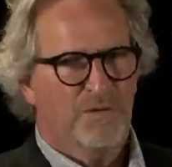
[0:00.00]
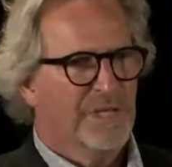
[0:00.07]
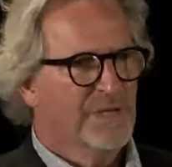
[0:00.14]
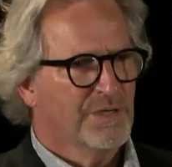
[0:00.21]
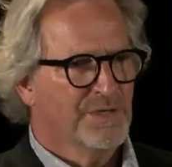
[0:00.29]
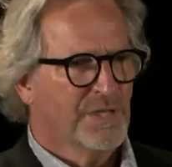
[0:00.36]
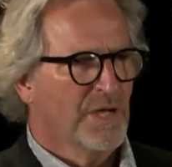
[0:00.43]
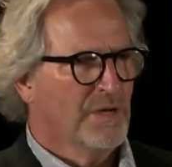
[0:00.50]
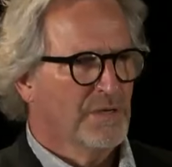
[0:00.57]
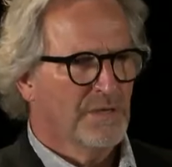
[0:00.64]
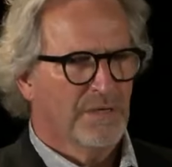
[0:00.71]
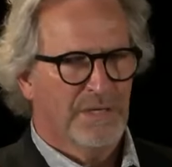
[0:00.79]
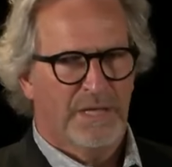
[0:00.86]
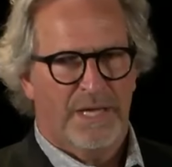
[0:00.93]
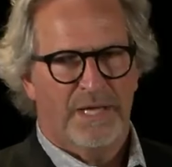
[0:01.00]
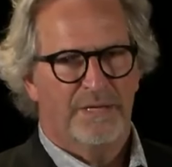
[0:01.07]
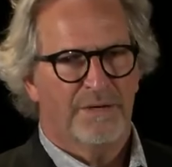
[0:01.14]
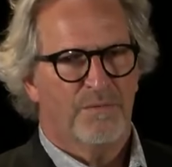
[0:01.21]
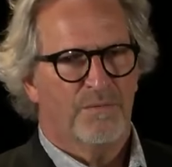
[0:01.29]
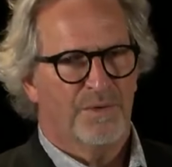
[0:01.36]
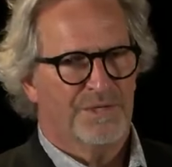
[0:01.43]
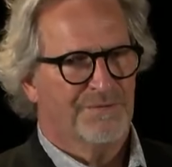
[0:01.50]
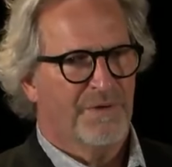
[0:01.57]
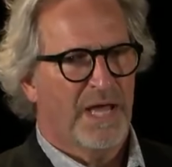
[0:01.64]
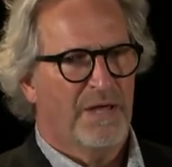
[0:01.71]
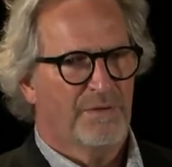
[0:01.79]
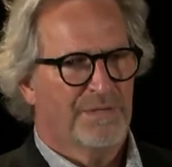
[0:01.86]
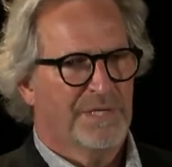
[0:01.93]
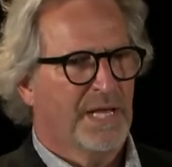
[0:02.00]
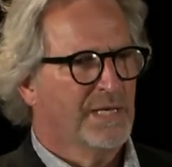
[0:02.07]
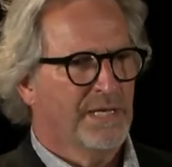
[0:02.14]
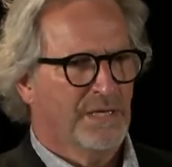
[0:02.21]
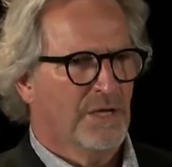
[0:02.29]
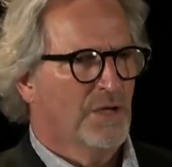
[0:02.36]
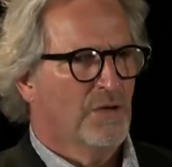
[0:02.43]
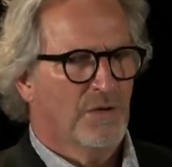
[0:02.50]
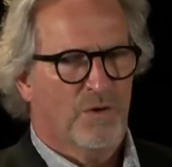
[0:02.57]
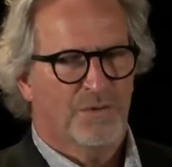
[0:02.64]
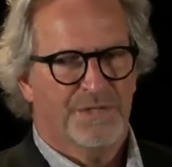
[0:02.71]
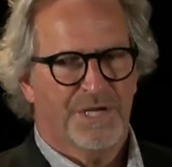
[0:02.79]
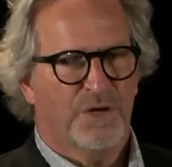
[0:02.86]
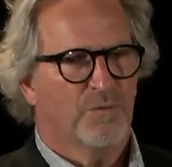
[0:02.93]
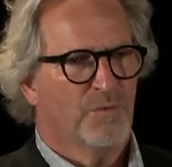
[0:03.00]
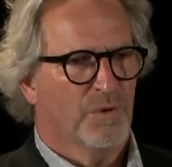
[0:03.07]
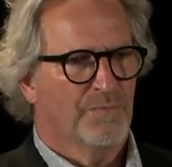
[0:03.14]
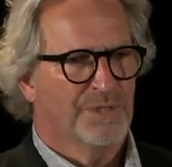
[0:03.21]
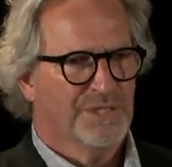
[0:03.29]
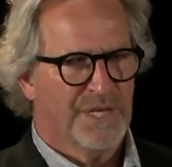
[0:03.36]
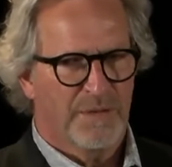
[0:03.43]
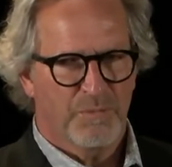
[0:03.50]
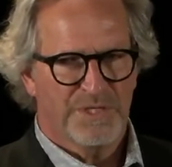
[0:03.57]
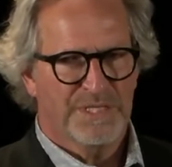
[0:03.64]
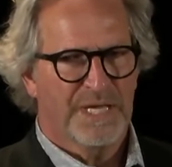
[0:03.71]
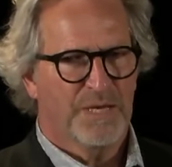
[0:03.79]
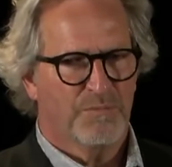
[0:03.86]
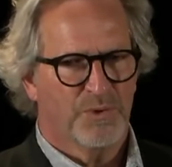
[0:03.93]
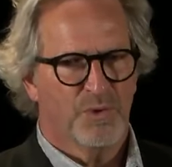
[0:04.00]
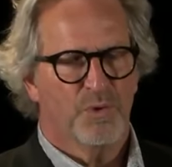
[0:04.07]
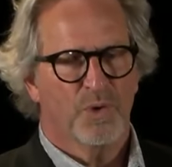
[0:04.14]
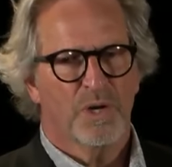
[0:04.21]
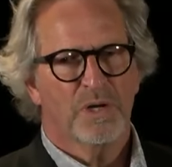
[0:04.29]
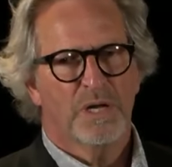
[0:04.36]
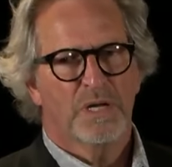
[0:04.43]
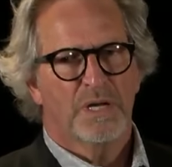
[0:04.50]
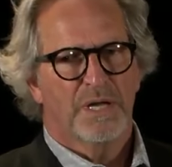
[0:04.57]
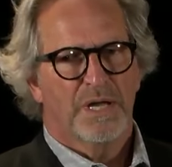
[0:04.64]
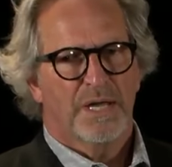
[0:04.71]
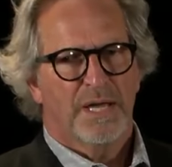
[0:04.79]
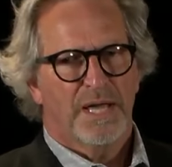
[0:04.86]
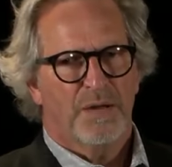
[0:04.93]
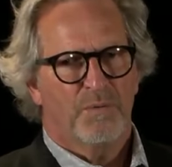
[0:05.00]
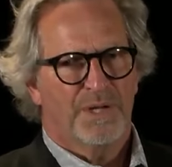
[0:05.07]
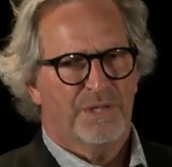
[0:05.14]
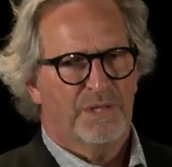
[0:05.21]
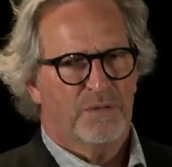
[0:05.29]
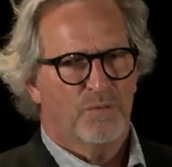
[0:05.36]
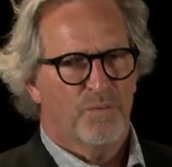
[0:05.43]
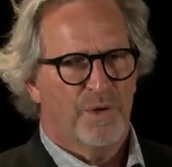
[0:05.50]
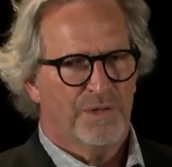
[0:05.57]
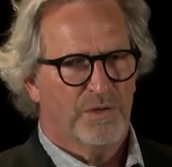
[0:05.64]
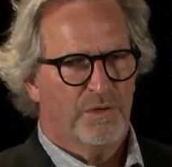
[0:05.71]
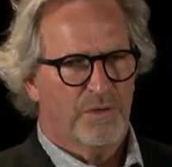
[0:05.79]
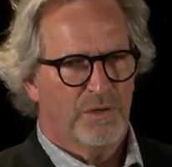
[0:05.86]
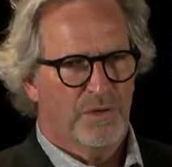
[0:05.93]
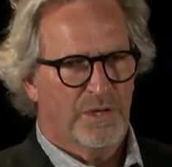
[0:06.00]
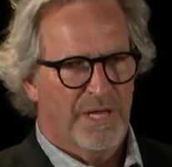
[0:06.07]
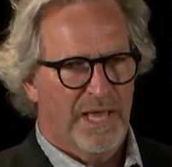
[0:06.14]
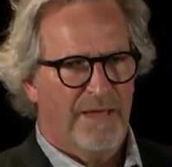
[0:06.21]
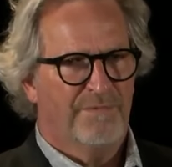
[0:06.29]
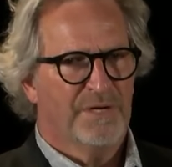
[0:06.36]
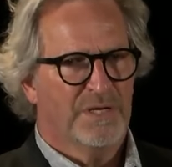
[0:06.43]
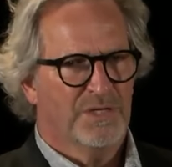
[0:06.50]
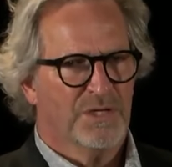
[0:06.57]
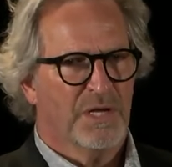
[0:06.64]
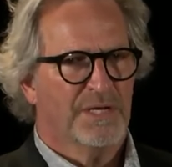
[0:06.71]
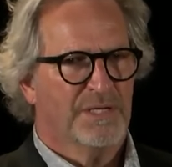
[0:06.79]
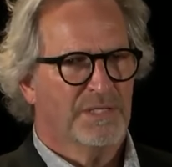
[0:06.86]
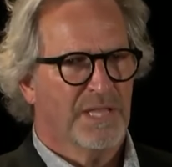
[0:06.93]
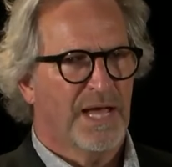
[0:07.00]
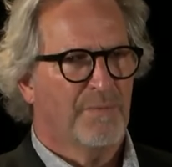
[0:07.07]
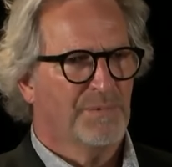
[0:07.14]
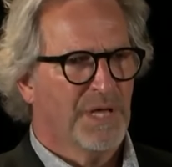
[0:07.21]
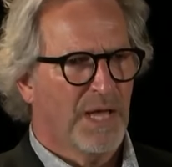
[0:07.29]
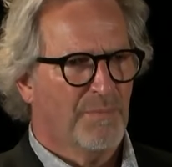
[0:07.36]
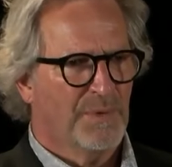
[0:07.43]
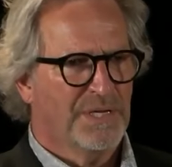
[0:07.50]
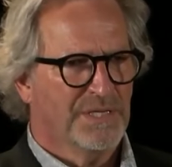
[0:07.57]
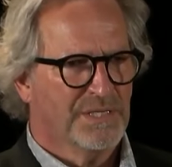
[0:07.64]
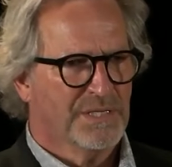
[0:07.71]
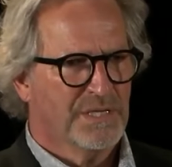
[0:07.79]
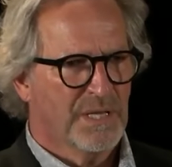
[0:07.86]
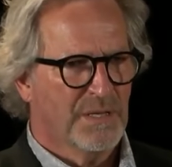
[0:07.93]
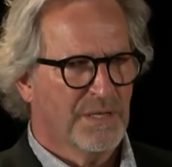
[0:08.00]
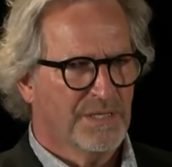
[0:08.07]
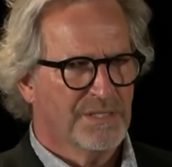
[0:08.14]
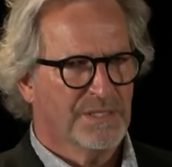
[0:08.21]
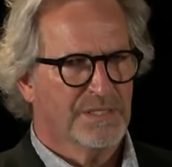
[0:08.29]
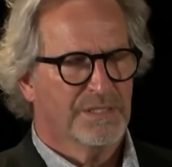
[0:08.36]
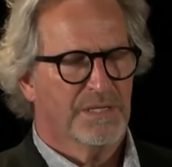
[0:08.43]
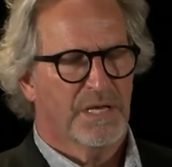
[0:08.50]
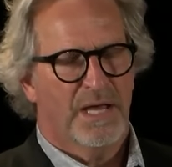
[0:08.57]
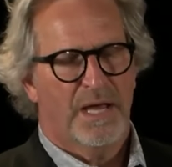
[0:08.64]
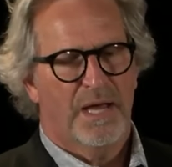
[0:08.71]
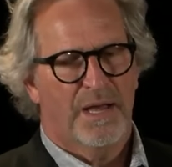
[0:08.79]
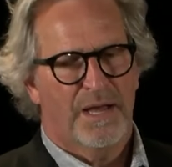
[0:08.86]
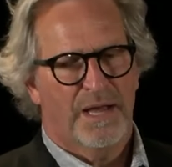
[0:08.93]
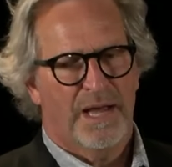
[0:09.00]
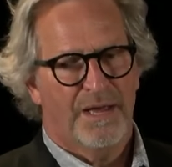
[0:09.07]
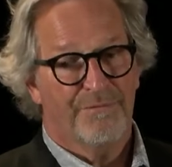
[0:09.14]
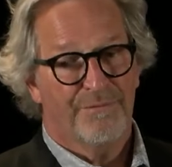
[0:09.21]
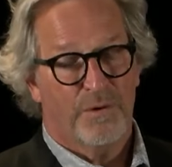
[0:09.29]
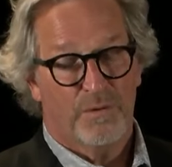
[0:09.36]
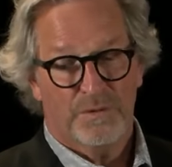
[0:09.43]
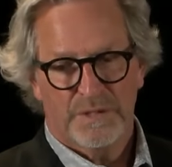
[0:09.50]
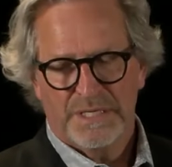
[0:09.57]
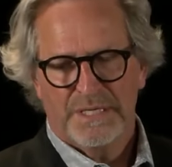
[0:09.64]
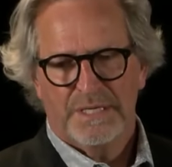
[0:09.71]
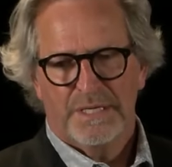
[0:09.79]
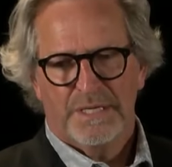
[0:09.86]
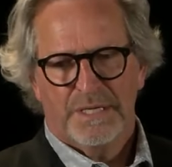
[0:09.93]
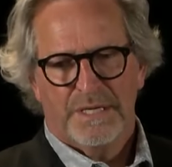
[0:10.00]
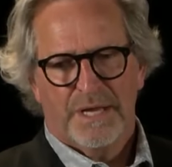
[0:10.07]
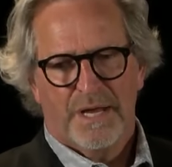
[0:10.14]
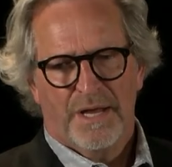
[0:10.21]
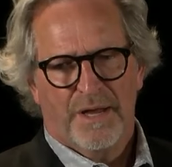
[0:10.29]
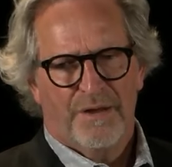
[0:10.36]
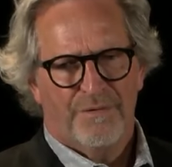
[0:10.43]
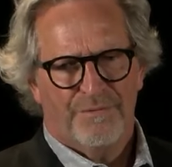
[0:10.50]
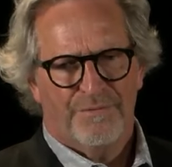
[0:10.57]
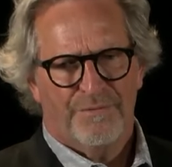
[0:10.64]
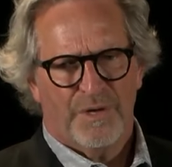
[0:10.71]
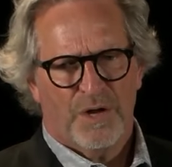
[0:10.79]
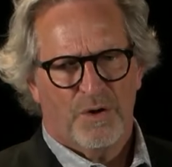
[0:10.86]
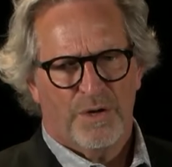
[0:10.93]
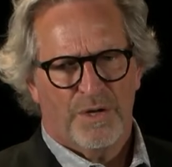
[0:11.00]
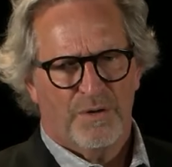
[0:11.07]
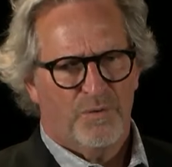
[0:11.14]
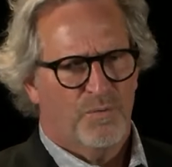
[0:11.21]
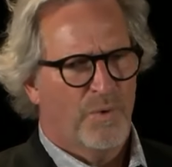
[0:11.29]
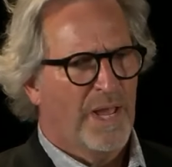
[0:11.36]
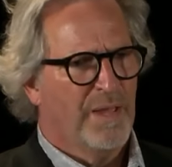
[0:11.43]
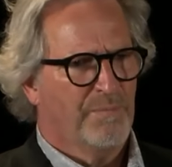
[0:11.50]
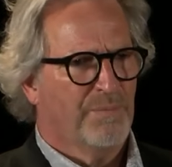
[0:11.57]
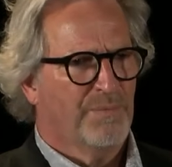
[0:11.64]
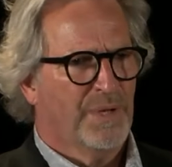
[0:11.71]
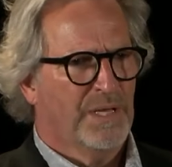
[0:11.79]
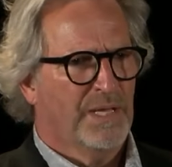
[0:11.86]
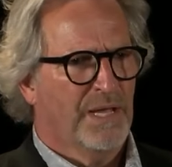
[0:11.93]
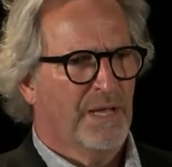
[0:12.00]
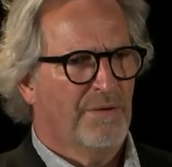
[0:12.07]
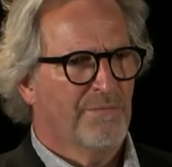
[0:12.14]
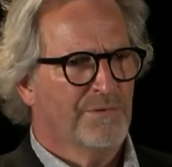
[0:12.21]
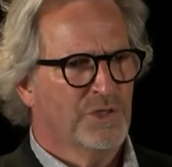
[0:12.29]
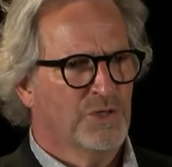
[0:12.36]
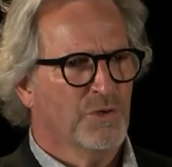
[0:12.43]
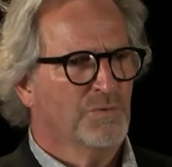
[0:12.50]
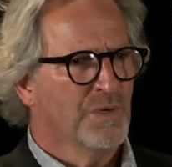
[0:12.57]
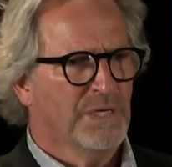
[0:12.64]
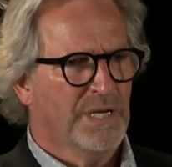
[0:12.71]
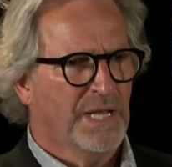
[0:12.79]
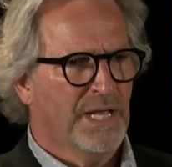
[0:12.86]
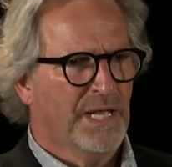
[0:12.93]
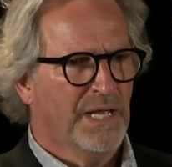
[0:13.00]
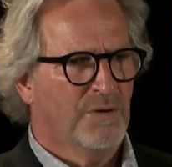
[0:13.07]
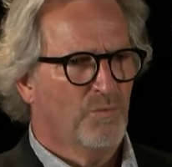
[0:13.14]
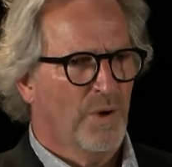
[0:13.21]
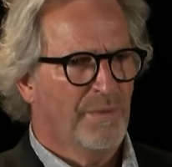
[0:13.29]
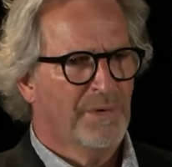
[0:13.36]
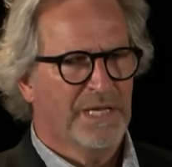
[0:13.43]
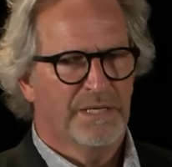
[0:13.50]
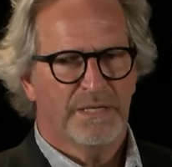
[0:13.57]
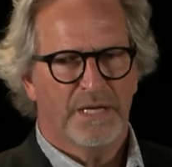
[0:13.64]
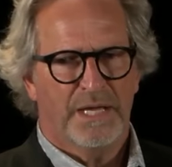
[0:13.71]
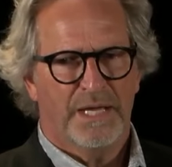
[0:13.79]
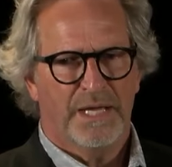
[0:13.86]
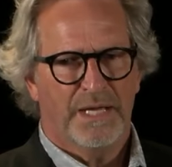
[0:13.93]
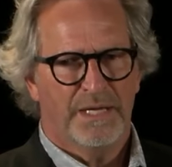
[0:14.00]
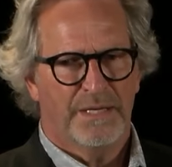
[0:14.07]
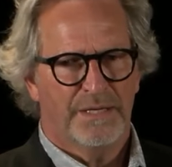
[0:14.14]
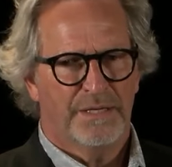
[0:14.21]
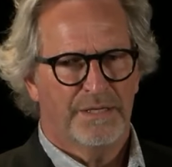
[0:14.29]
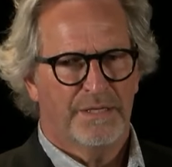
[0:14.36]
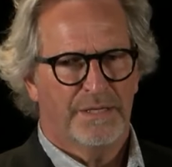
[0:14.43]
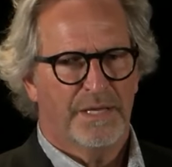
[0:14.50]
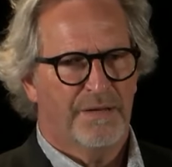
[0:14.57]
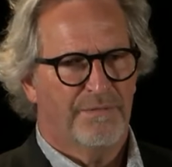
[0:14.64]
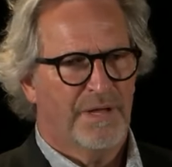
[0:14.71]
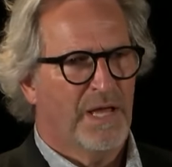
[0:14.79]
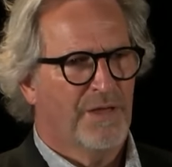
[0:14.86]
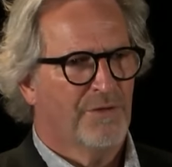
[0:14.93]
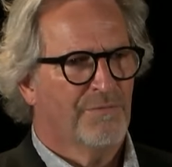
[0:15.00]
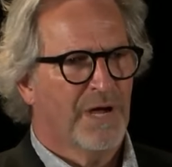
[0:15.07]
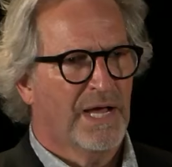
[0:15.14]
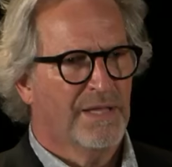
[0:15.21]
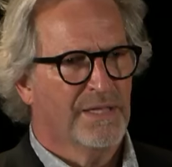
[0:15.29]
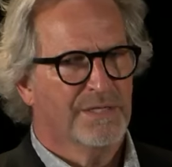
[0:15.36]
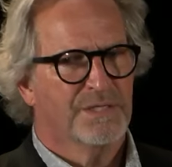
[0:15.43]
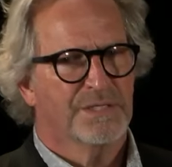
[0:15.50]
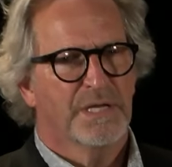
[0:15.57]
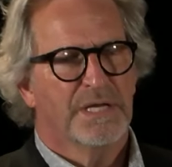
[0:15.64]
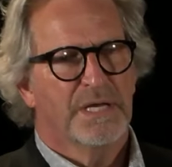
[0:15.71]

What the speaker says: leaders that was found dead in a hotel room, his name was Dean Brewer, with evidence on his laptop and his iPhone of rape of children and women and other violence.